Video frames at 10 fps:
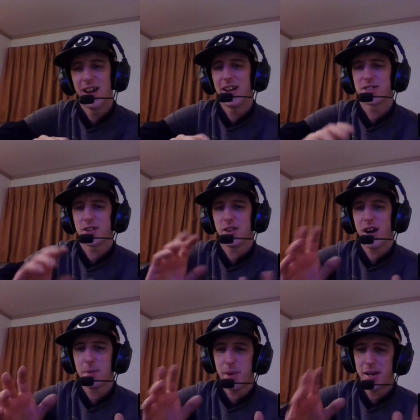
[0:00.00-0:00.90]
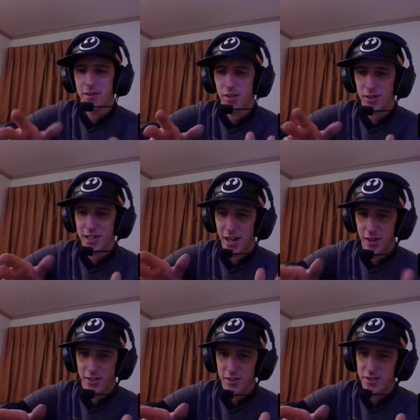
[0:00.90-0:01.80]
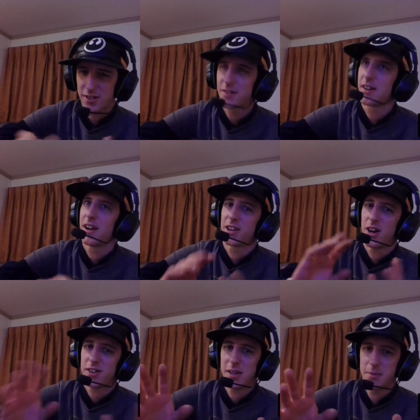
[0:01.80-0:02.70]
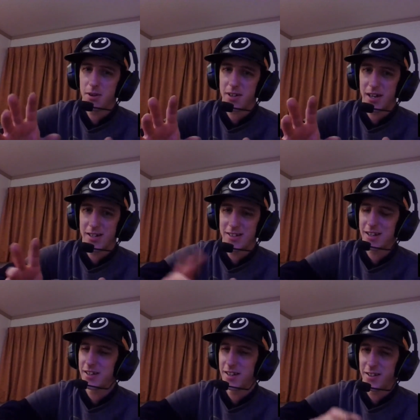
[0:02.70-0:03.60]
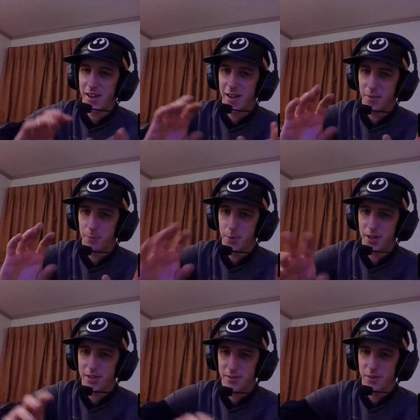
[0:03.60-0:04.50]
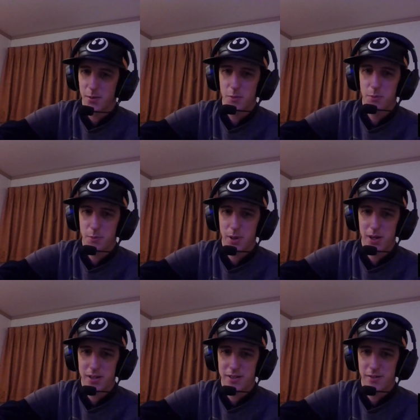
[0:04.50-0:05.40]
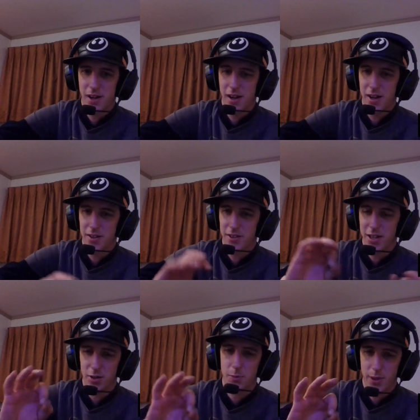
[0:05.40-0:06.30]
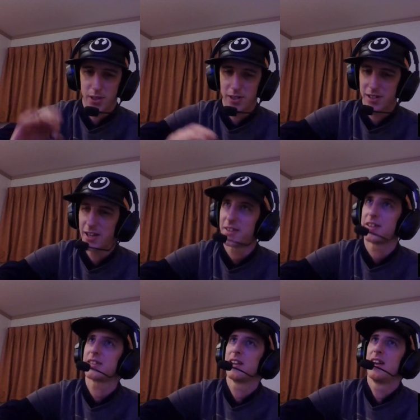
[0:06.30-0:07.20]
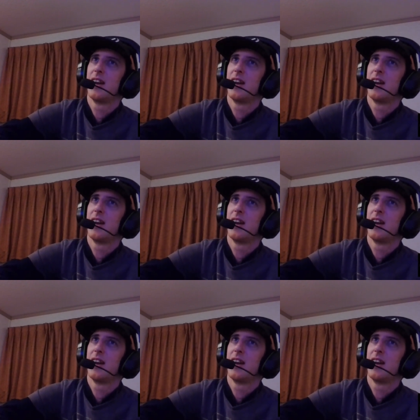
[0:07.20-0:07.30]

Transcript: and so I painted all the characters. I got them all kind of done and pretty. They look pretty good, I think.